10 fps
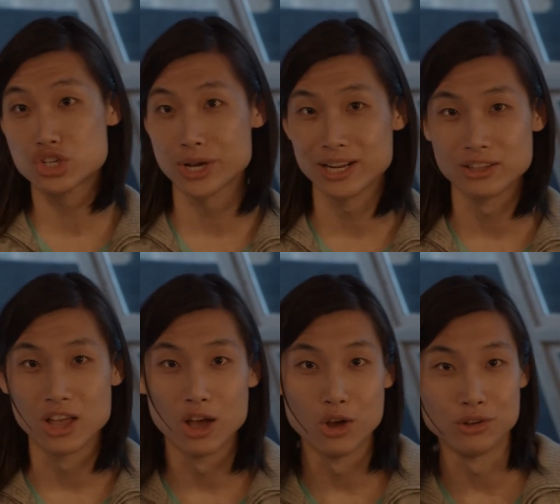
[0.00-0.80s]
trading
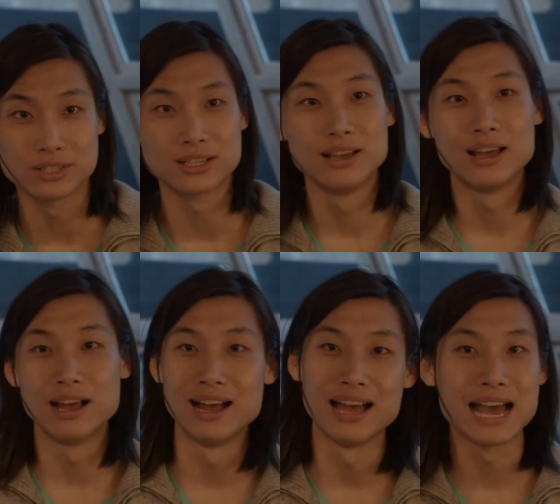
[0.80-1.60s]
notes,
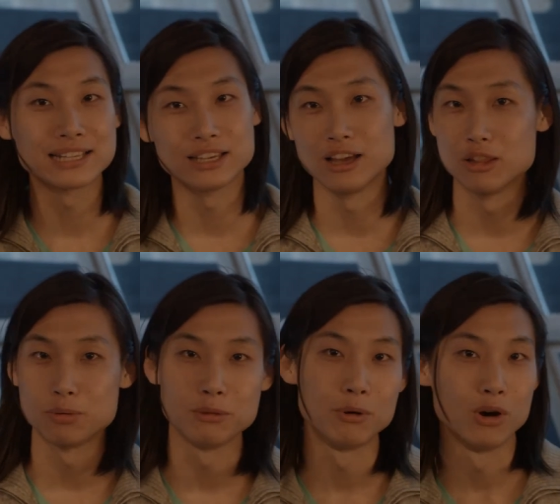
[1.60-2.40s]
uh, asking other
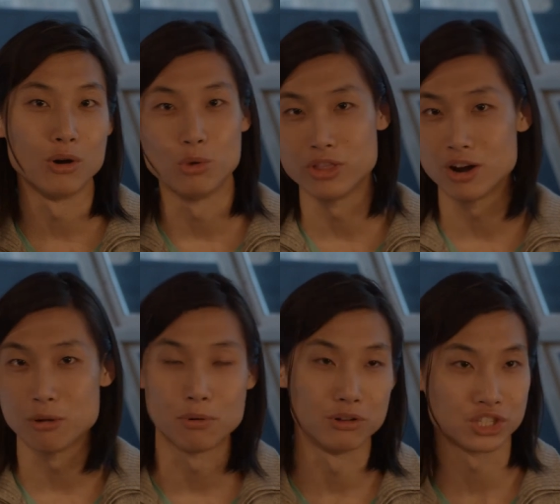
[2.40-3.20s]
people what their
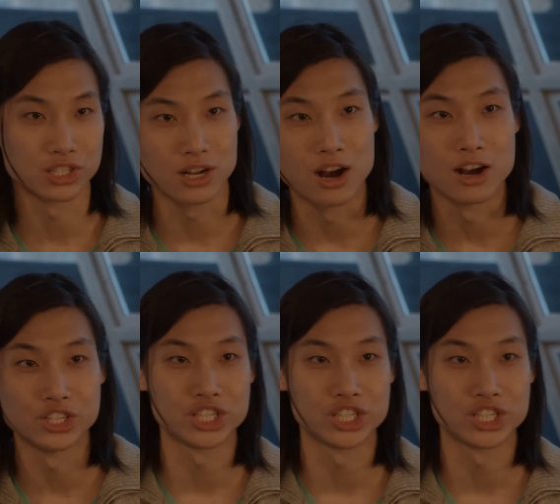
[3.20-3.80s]
approaches are,